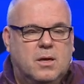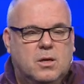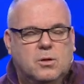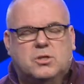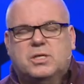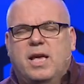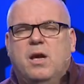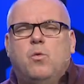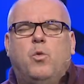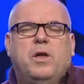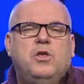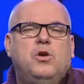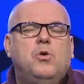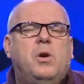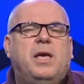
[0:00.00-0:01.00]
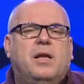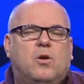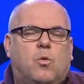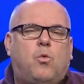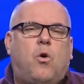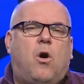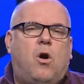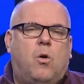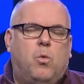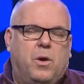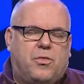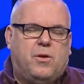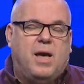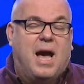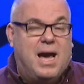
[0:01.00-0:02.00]
You see, when you hit a wall
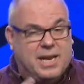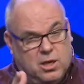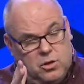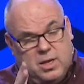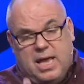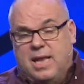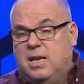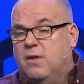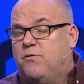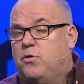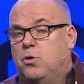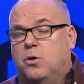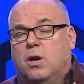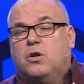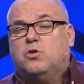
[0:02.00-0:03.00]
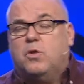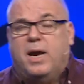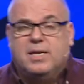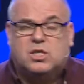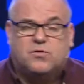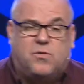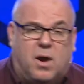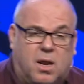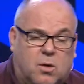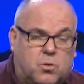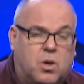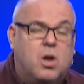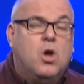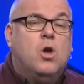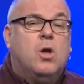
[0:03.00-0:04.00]
with God, and, and if you're a Christ
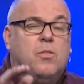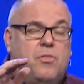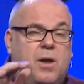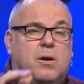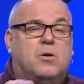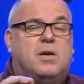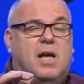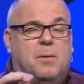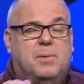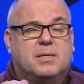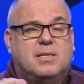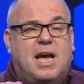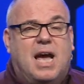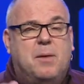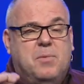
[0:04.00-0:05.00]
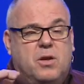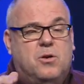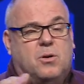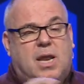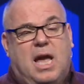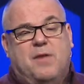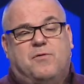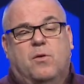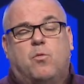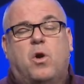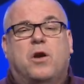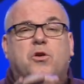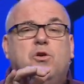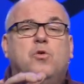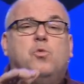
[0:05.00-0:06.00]
follower, there'll come a time in your life of
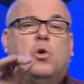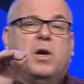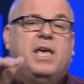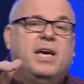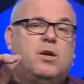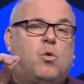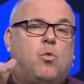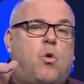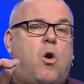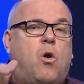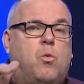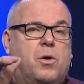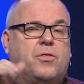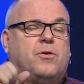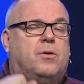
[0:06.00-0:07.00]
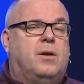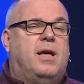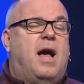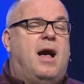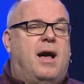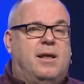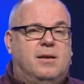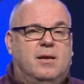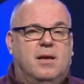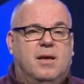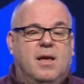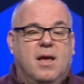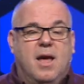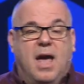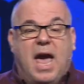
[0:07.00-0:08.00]
where you will hit a wall with God
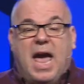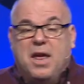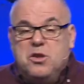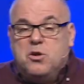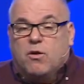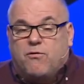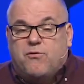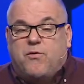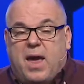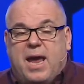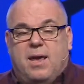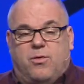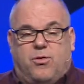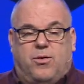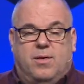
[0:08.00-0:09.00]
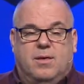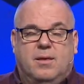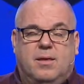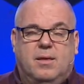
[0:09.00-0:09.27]
and your faith